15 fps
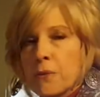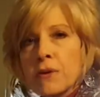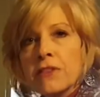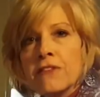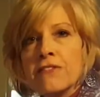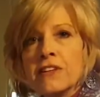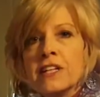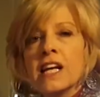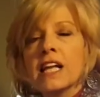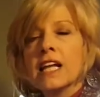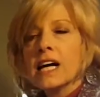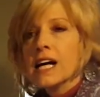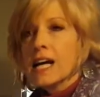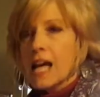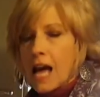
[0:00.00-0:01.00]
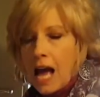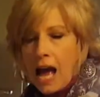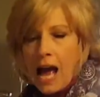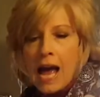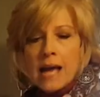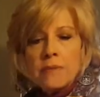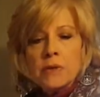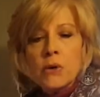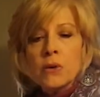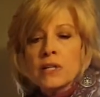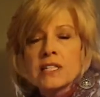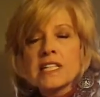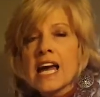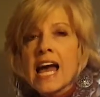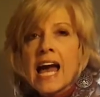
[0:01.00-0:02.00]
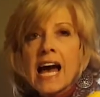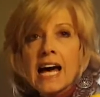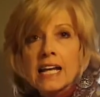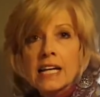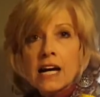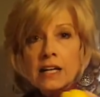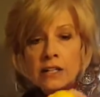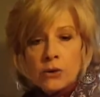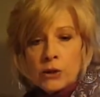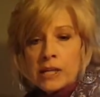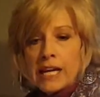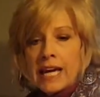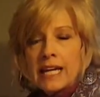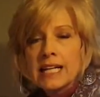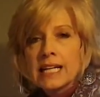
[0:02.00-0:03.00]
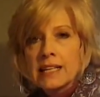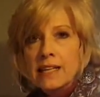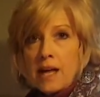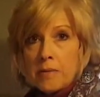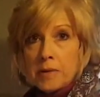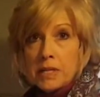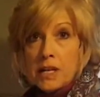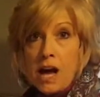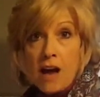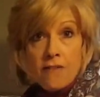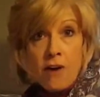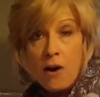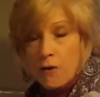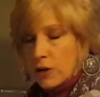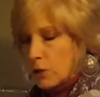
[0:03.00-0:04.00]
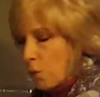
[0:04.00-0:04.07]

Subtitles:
with the vanilla. I am going to add an organic lemon. I've already